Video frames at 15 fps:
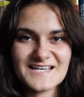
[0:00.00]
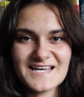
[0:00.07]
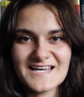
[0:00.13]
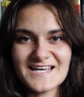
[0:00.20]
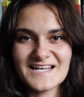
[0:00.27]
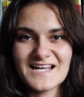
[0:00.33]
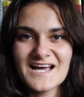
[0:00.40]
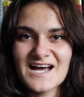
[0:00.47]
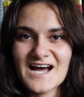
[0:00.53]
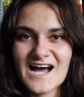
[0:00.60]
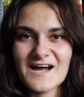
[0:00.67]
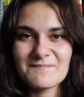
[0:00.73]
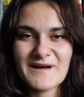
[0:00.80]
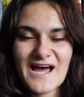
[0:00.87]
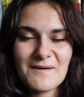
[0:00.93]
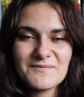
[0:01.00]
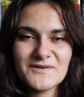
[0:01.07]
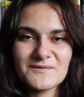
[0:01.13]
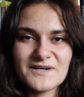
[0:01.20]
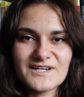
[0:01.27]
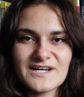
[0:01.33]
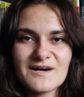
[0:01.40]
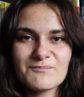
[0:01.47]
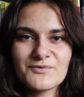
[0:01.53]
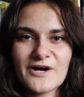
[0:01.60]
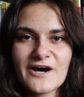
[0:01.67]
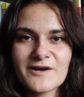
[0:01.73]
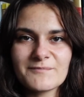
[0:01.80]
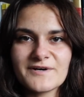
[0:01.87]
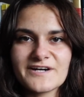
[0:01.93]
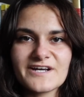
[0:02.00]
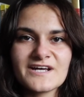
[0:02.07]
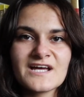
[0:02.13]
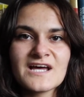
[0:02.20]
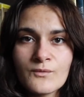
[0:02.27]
and I'm happy about it. I'm proud about it.